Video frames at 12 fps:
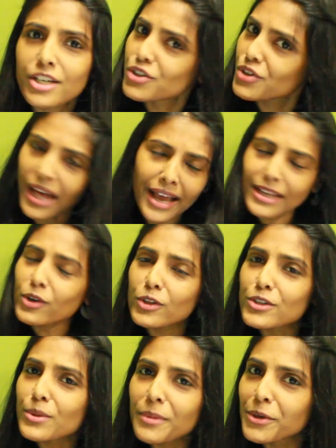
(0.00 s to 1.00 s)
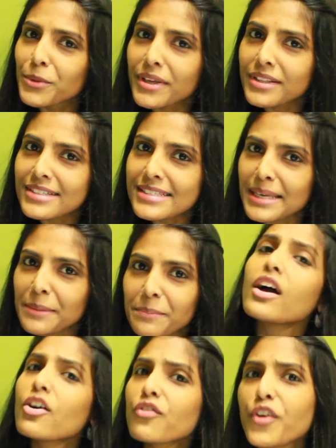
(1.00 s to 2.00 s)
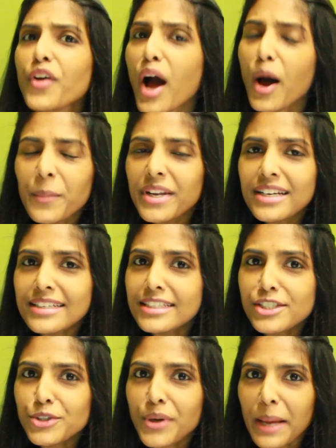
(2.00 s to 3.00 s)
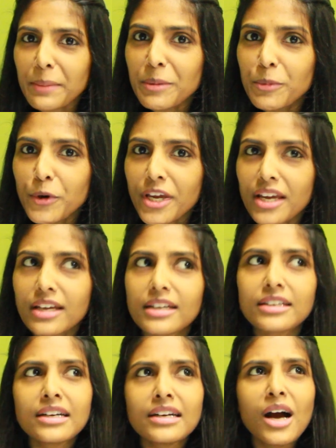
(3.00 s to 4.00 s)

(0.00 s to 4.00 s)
Should I also be doing the same? For how many days should I booking it?